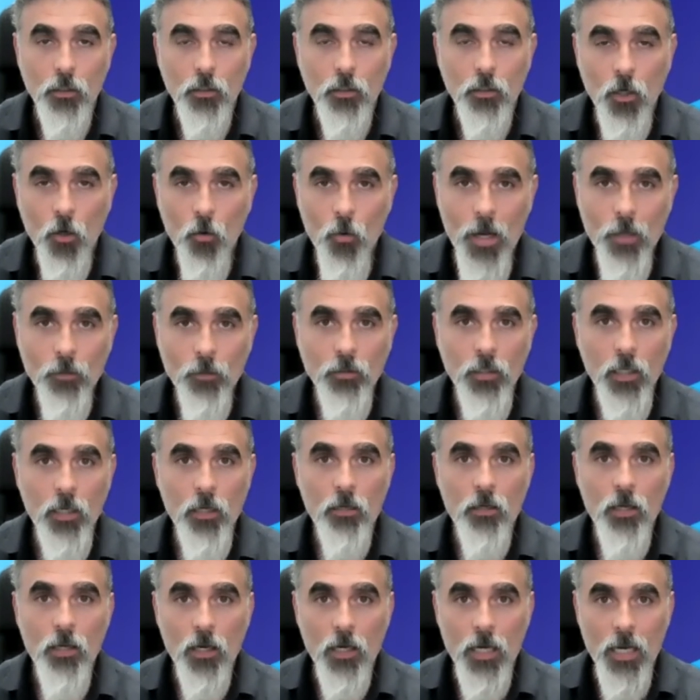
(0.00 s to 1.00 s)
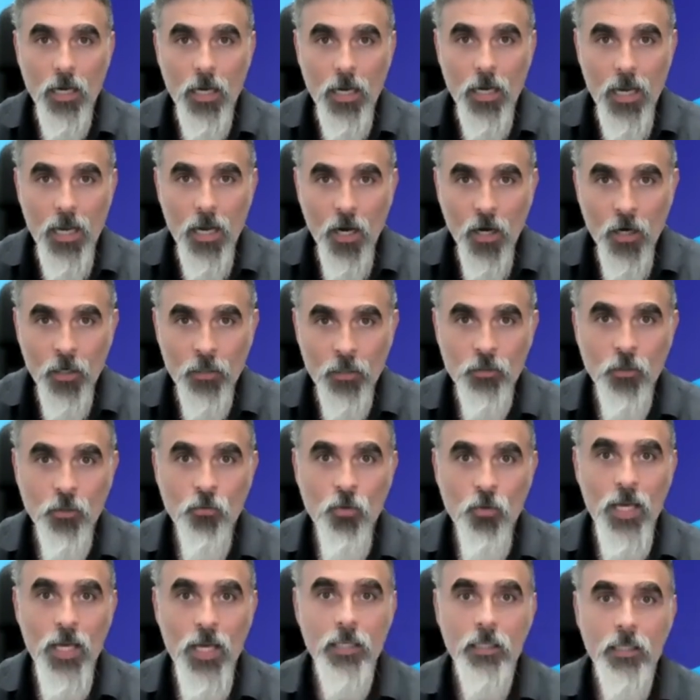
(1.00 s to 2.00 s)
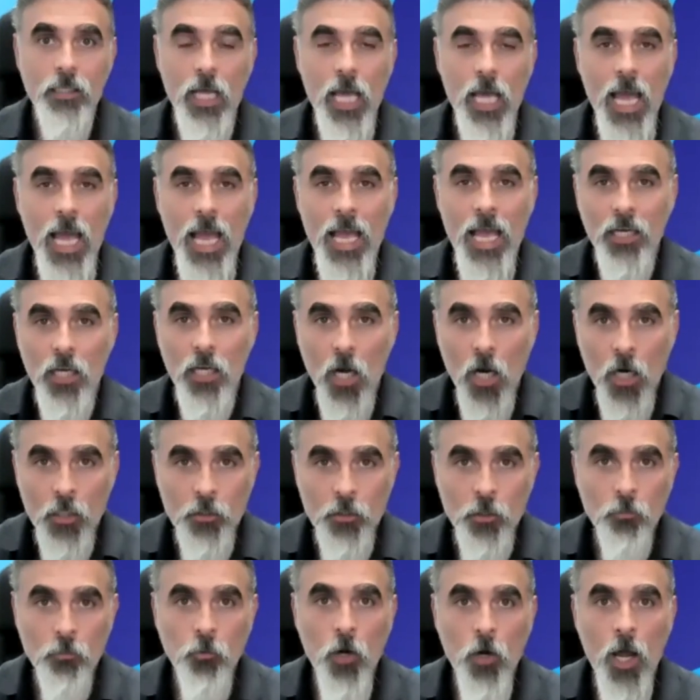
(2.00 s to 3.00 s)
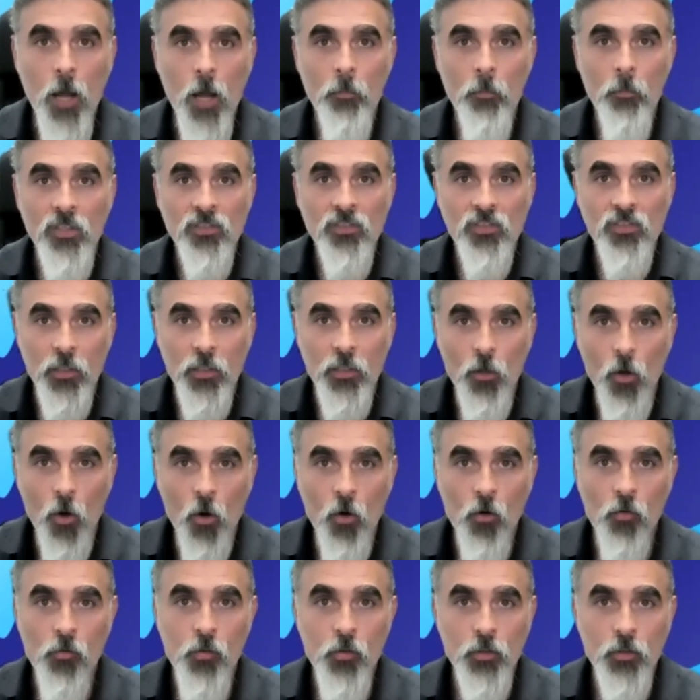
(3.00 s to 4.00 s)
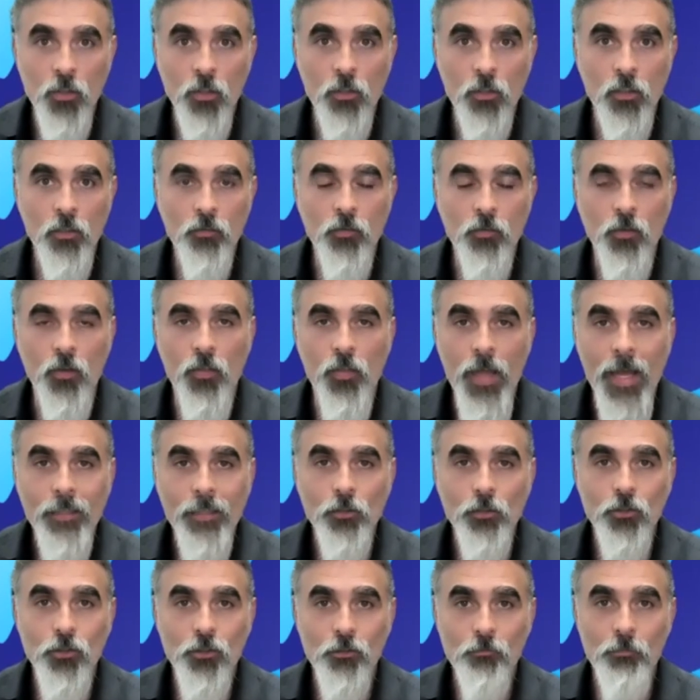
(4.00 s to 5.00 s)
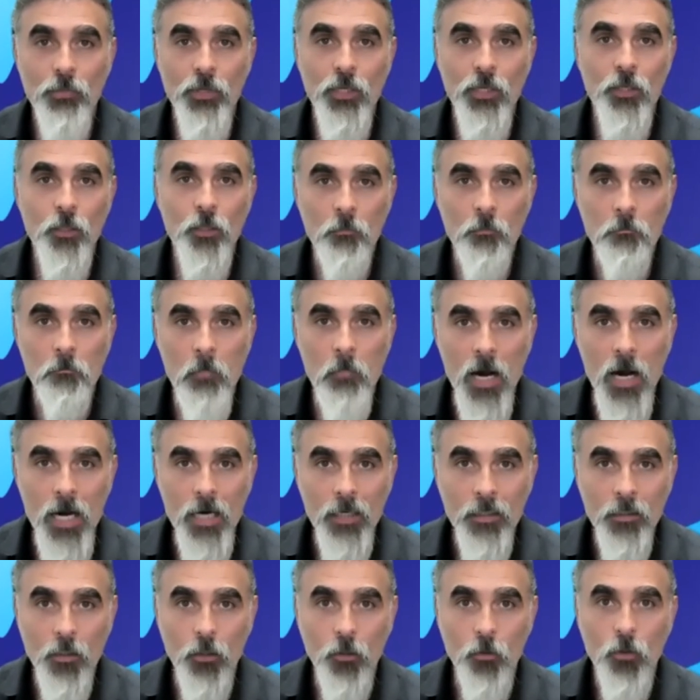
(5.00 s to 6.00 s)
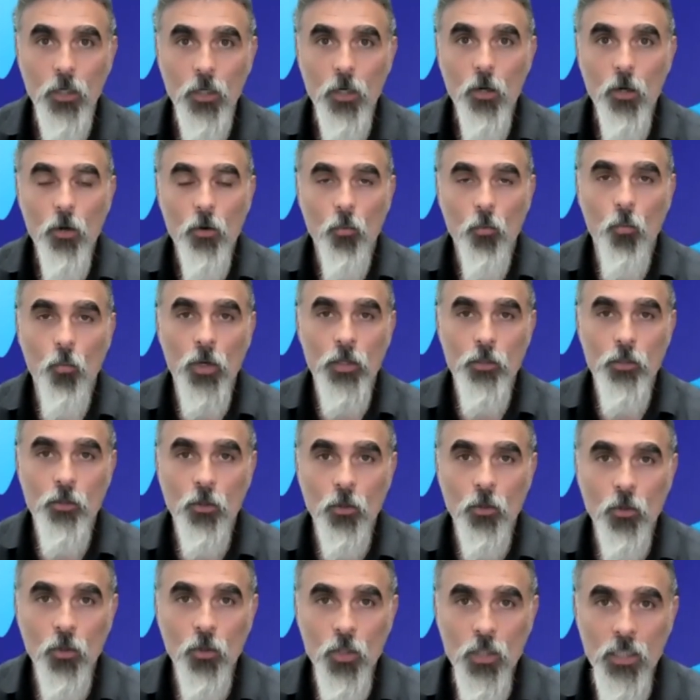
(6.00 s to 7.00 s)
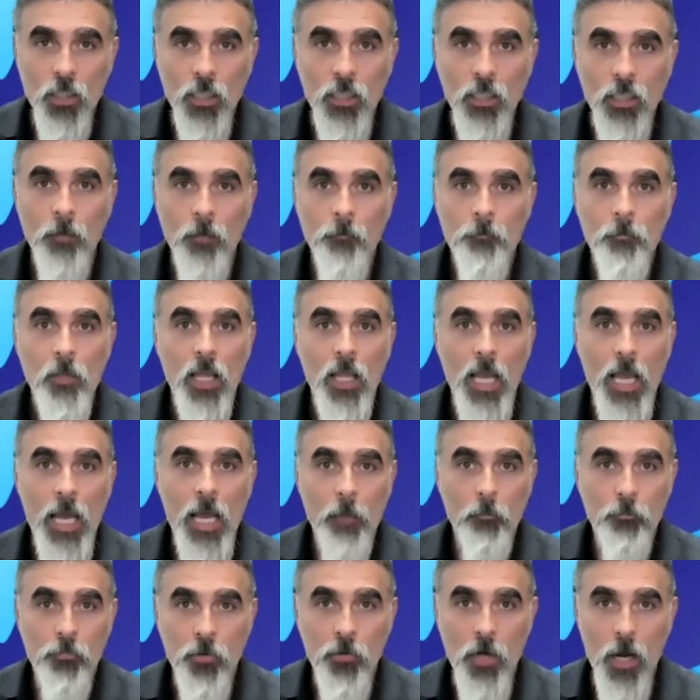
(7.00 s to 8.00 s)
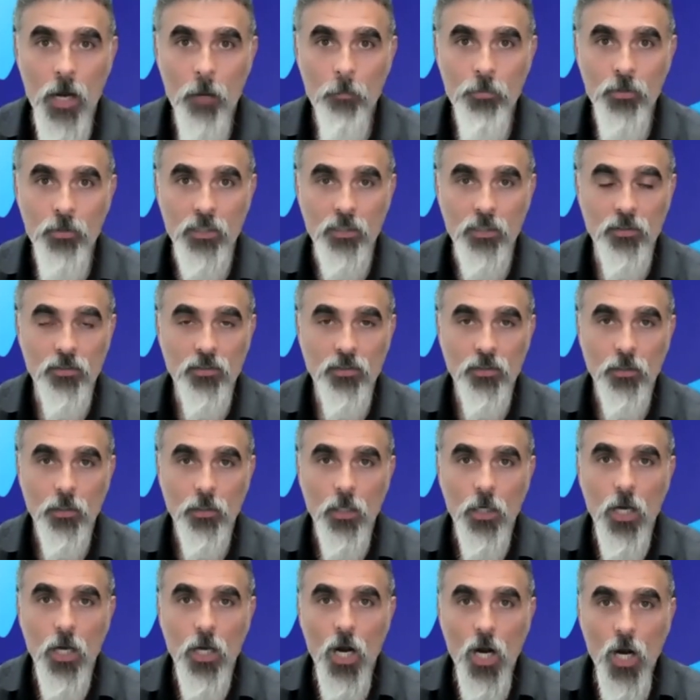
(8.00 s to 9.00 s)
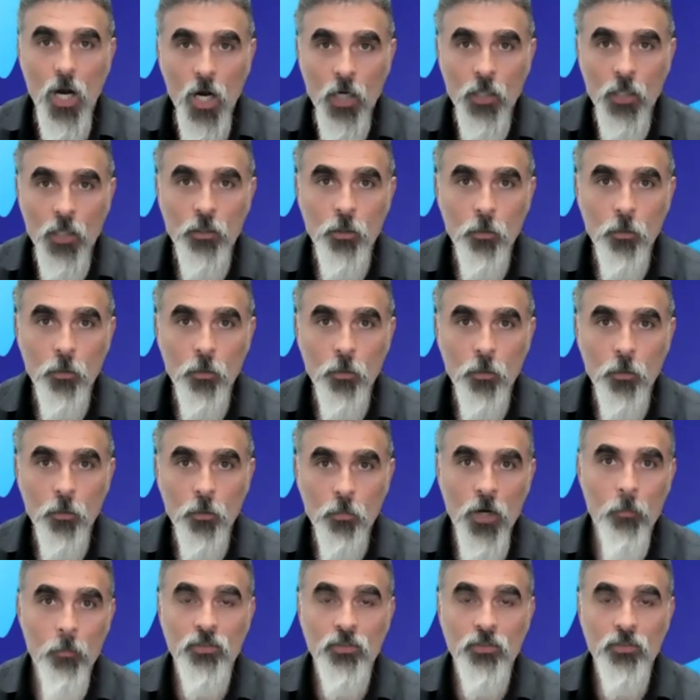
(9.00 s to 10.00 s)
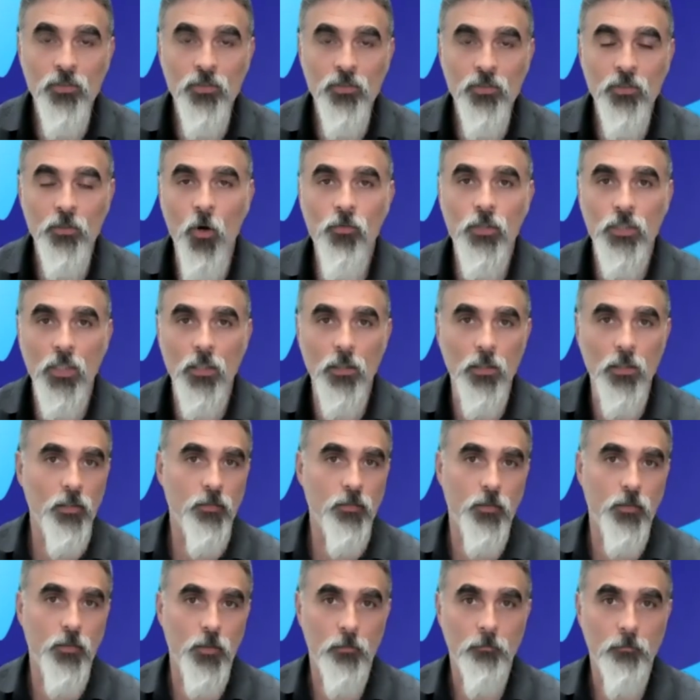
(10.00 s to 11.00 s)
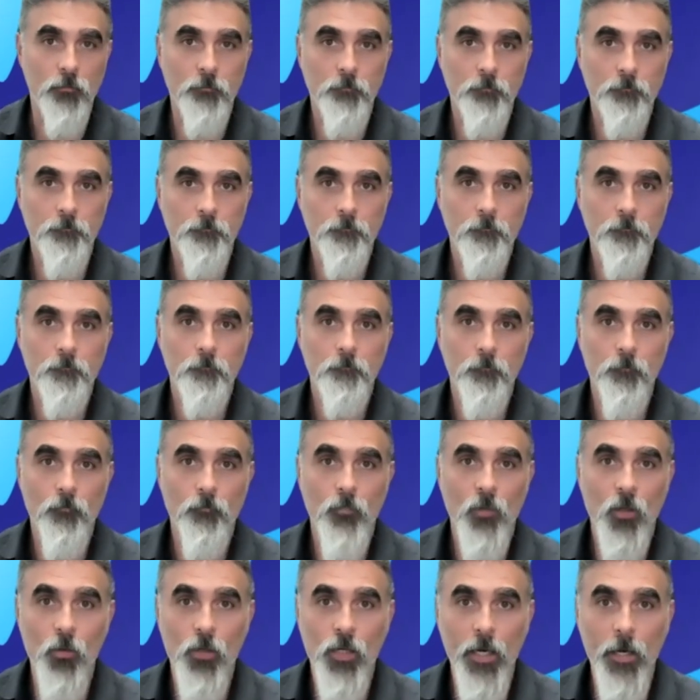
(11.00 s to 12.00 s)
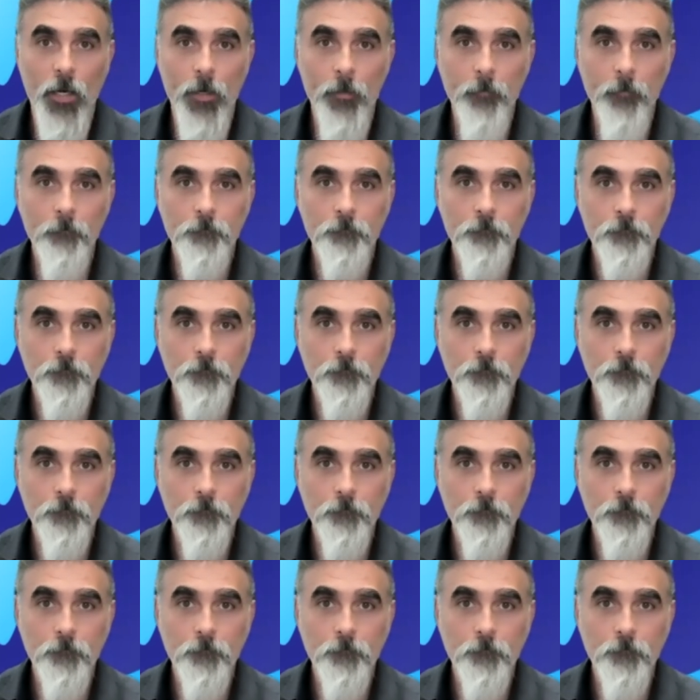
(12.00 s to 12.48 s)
Go out there, underwrite, and under promise and over deliver. That should be your motto when you're looking at property. Under promise and over deliver. Okay?